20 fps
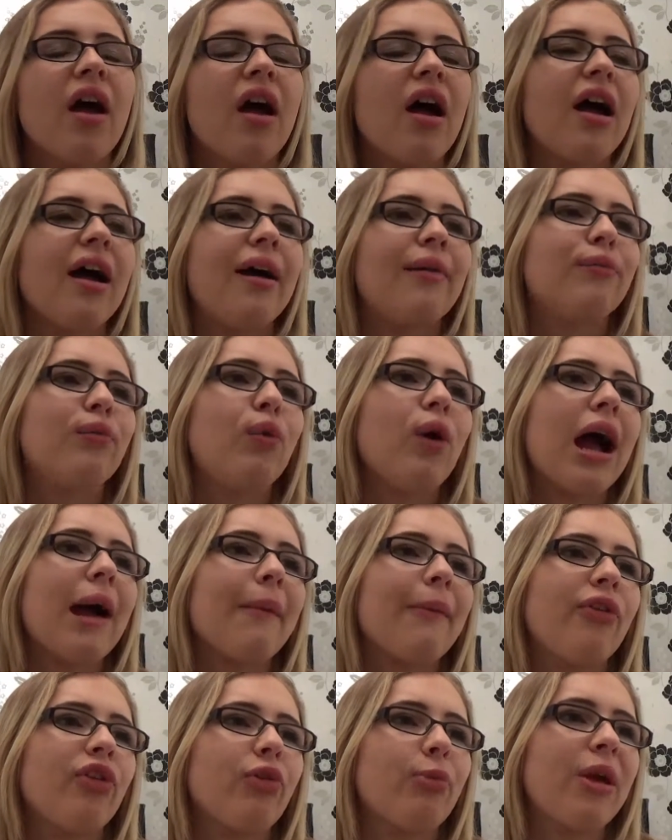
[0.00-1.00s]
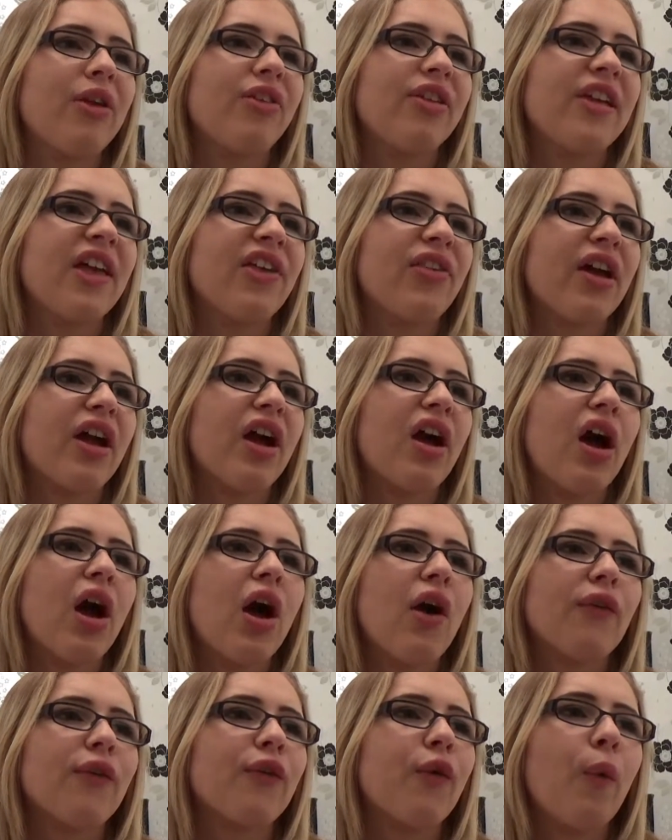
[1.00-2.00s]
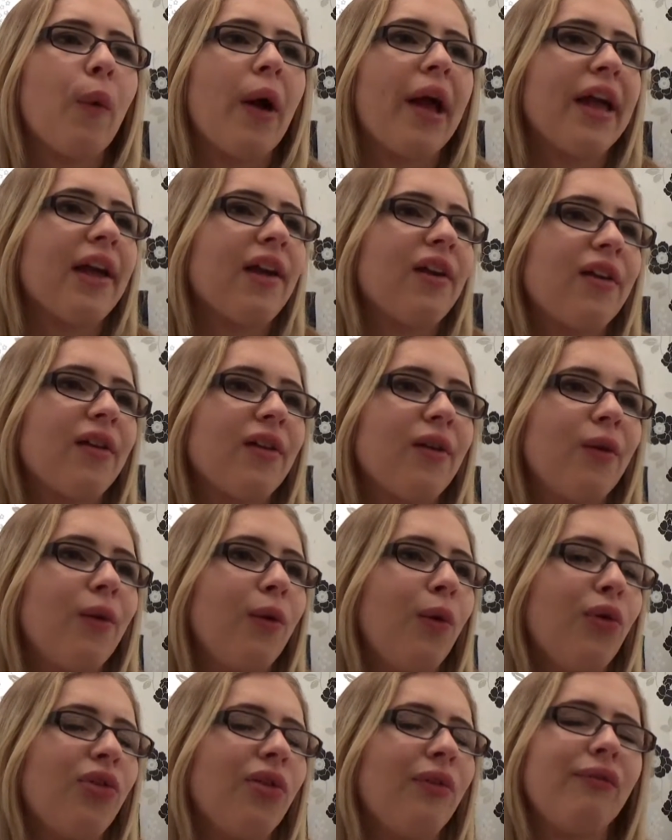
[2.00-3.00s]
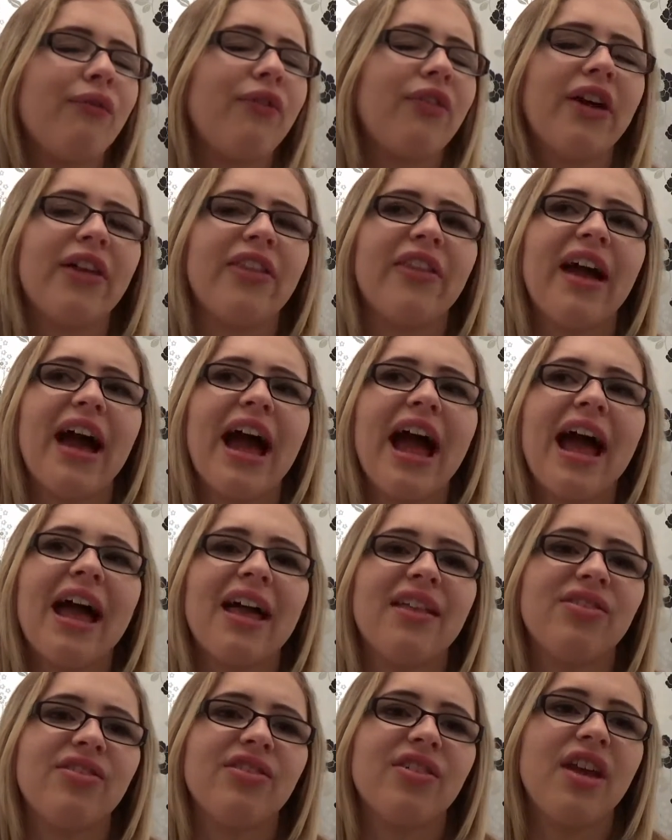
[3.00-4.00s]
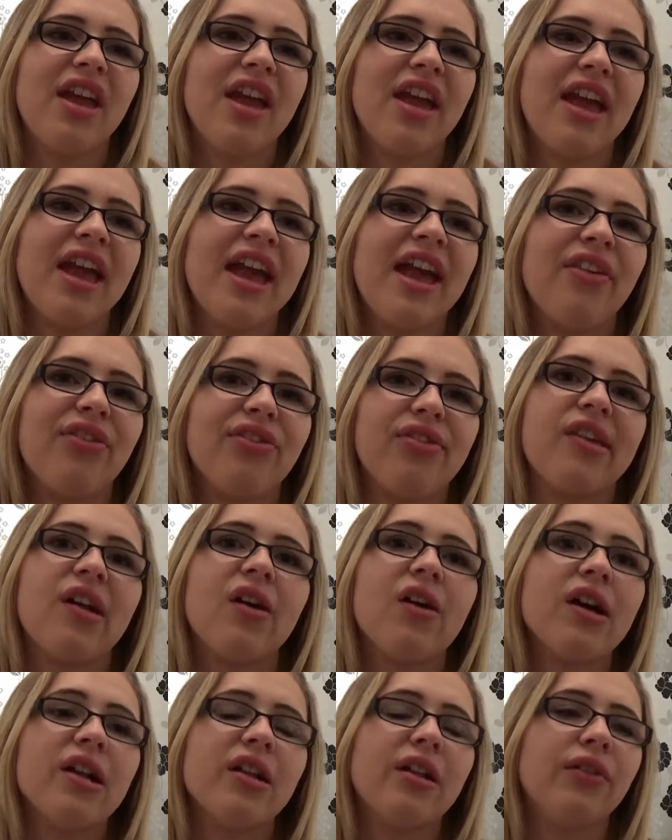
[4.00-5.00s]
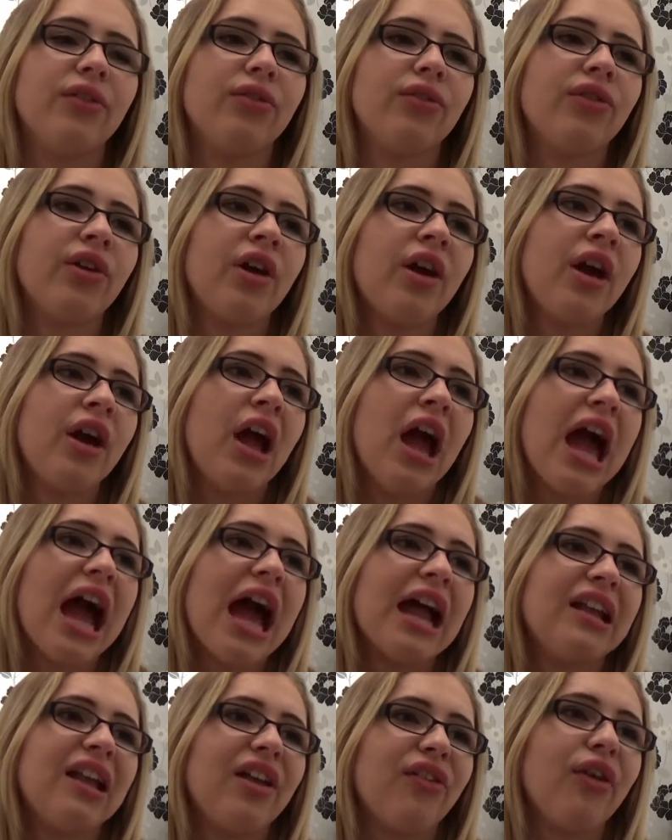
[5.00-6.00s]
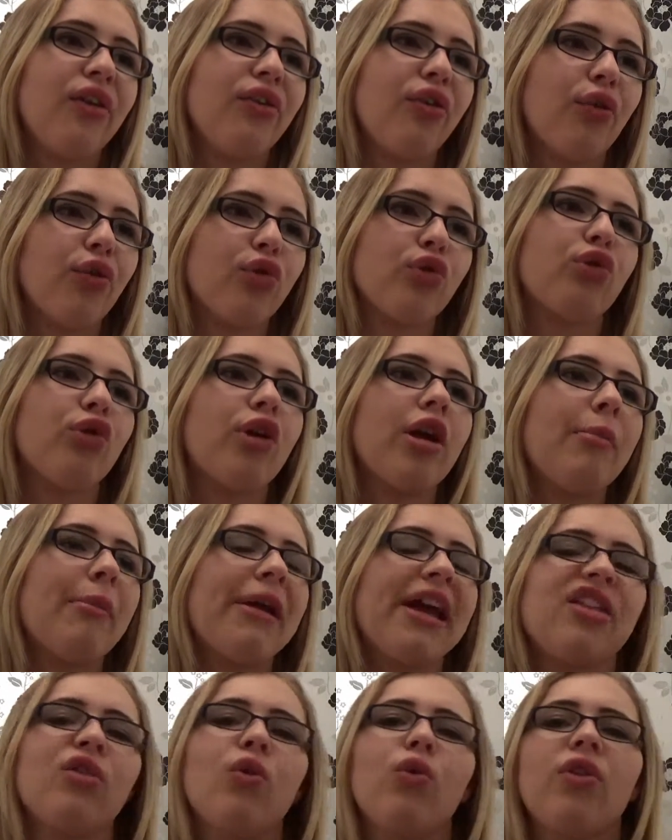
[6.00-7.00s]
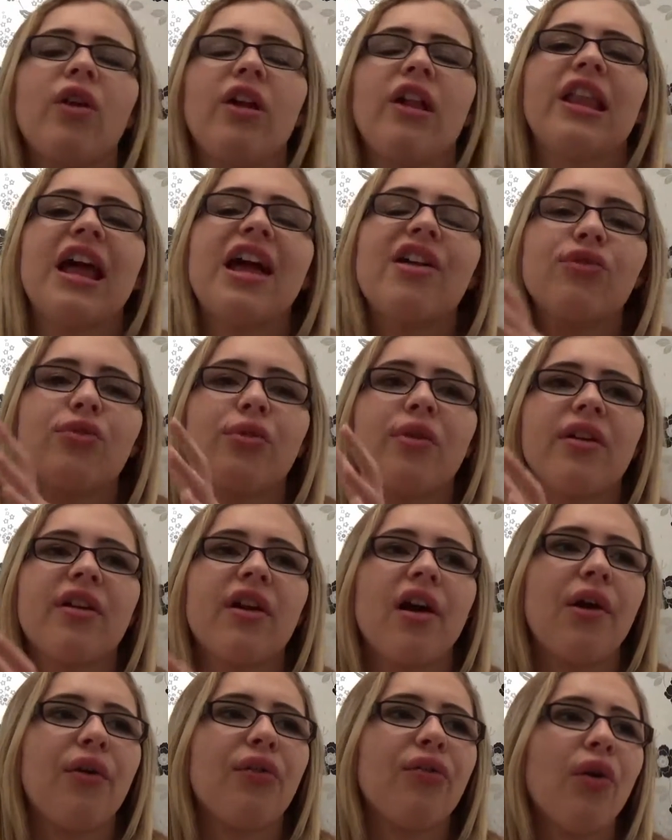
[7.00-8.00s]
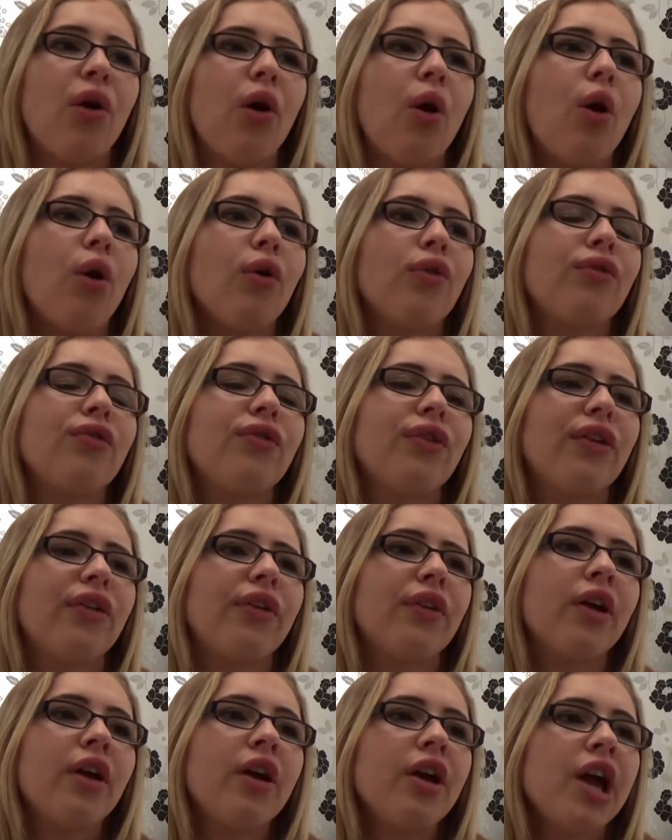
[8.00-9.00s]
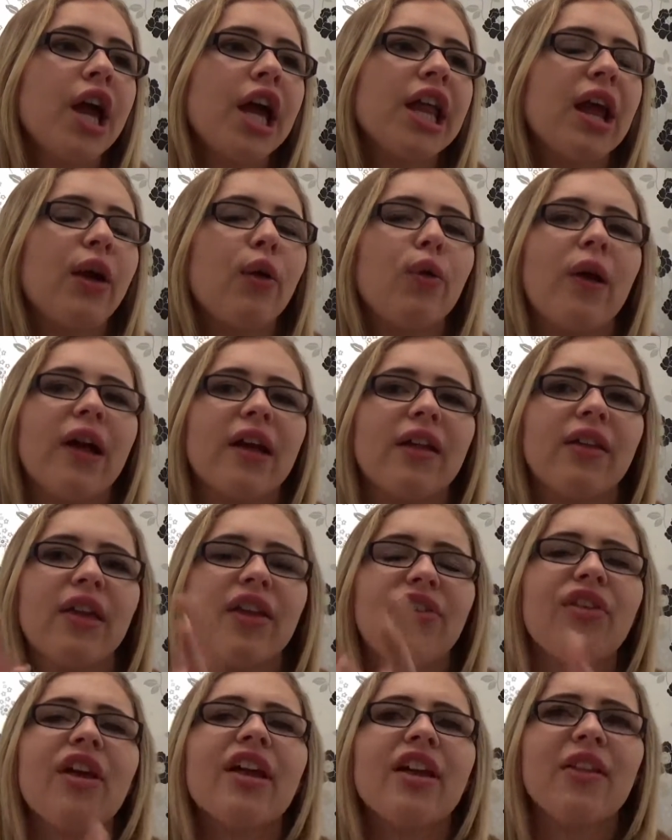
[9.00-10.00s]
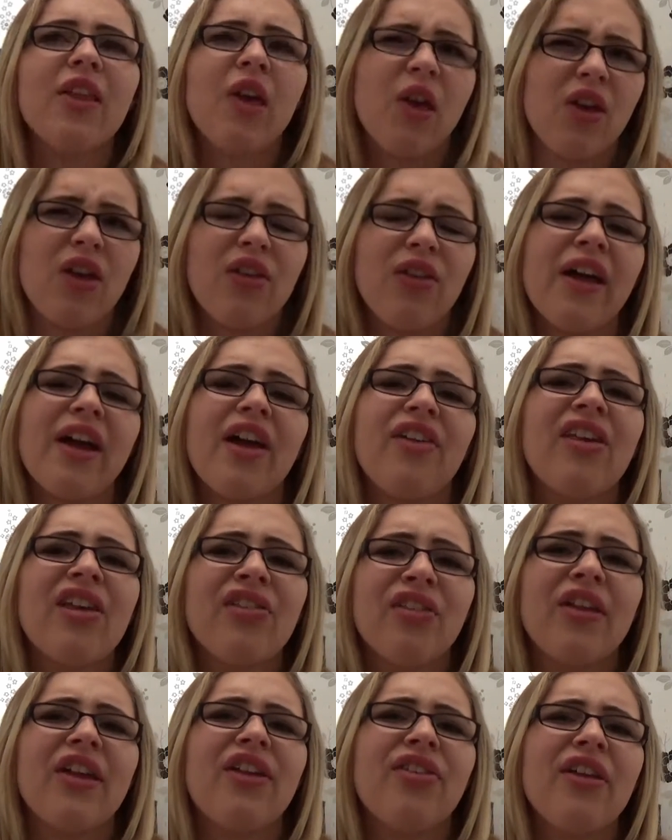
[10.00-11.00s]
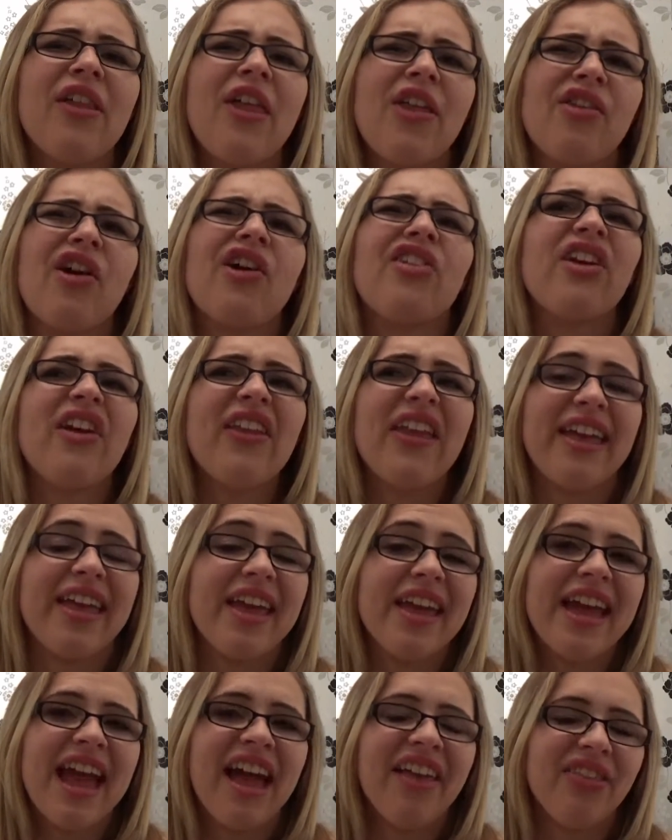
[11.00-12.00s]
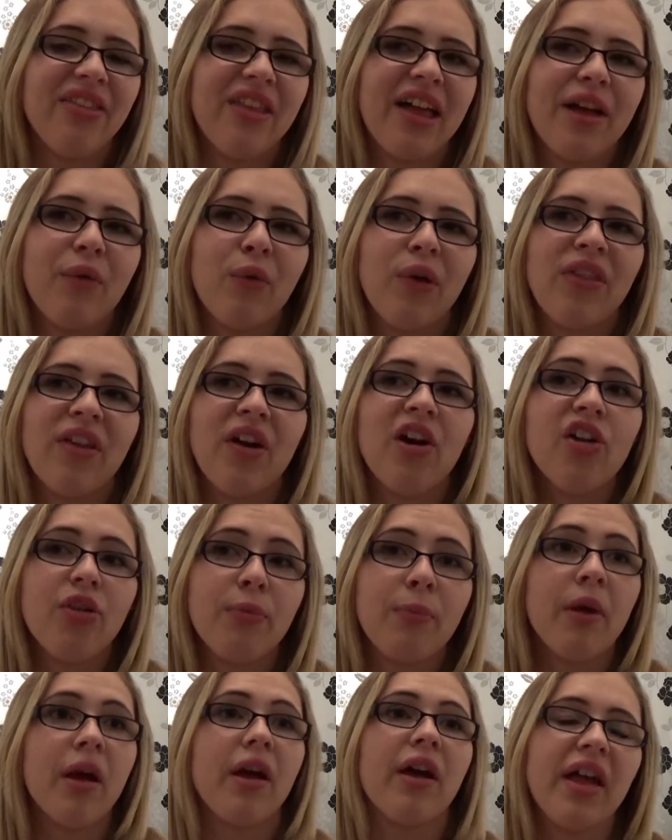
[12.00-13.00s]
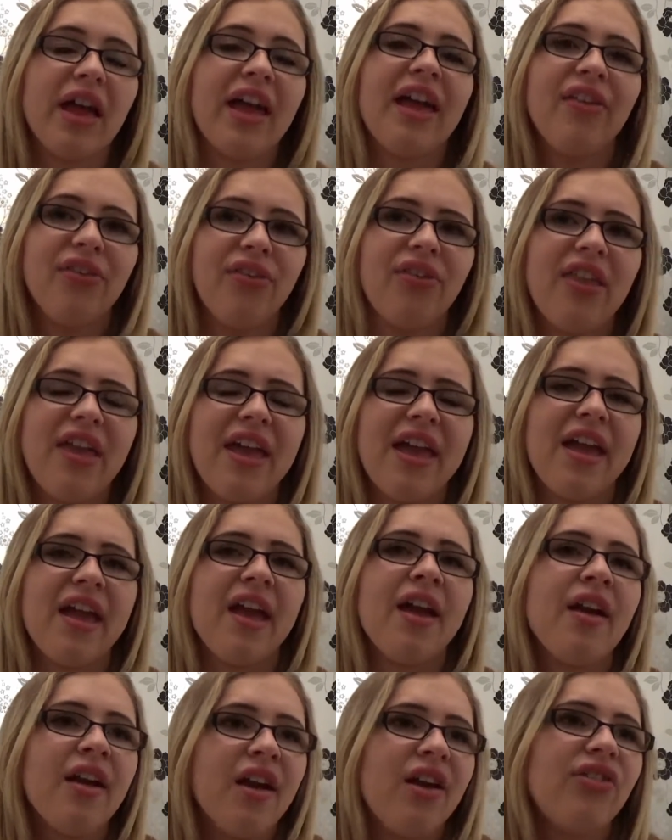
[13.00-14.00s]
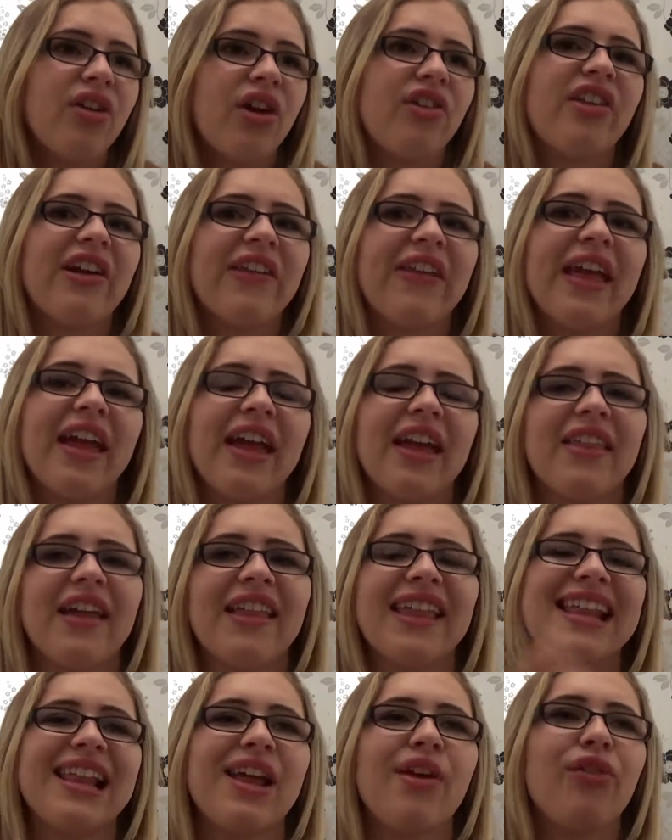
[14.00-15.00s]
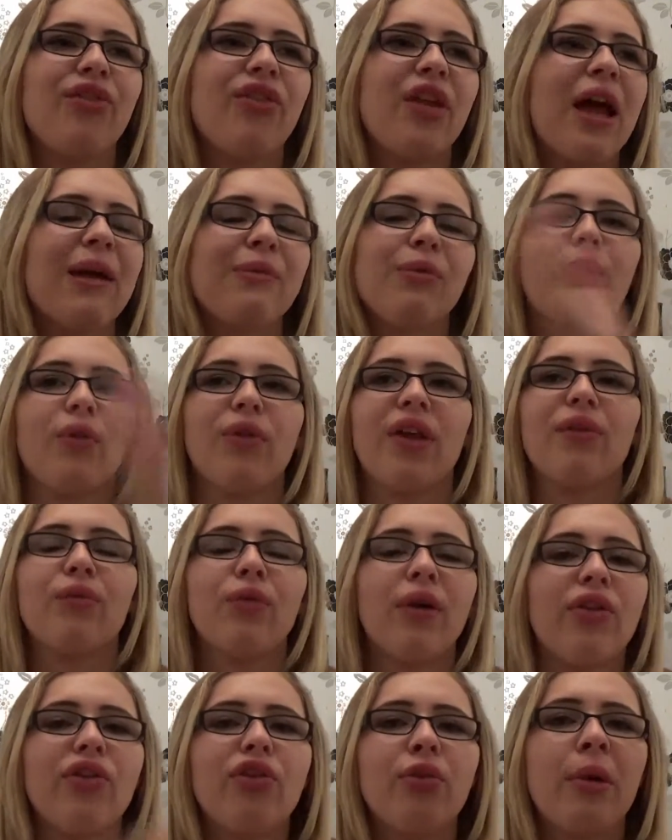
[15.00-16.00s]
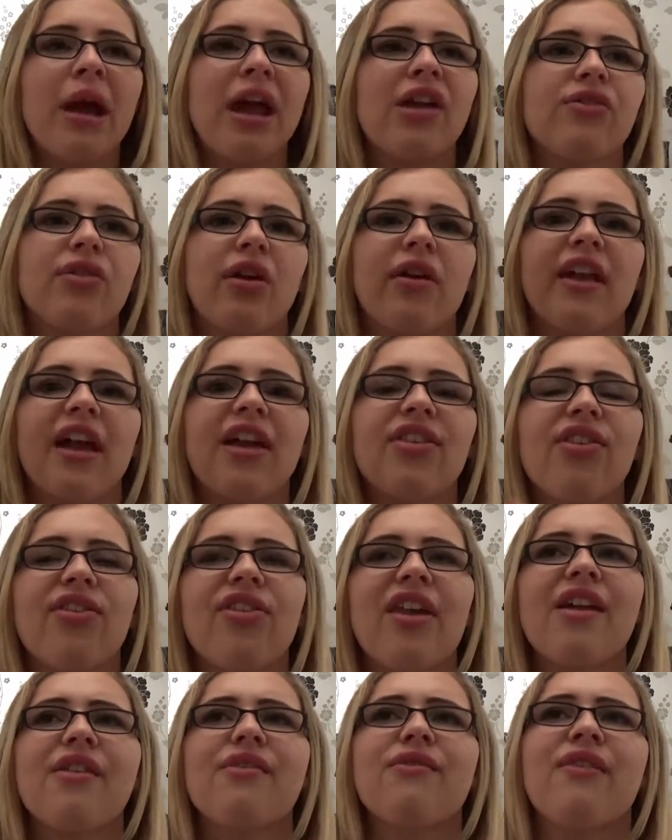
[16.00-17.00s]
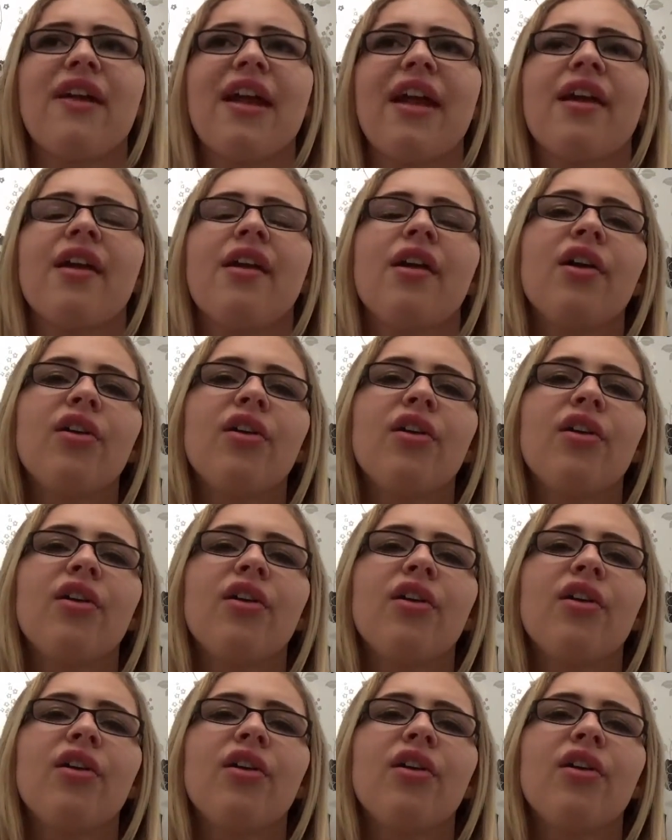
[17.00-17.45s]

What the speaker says: What happens basically, there's like an earthquake or something like that, and it hits the island, and there's a screaming, and all the electric goes off, and you know, like it's like I said, it's like the Titanic again. Like when the iceberg hits the Titanic, and like everyone like runs away and trying to get to safety.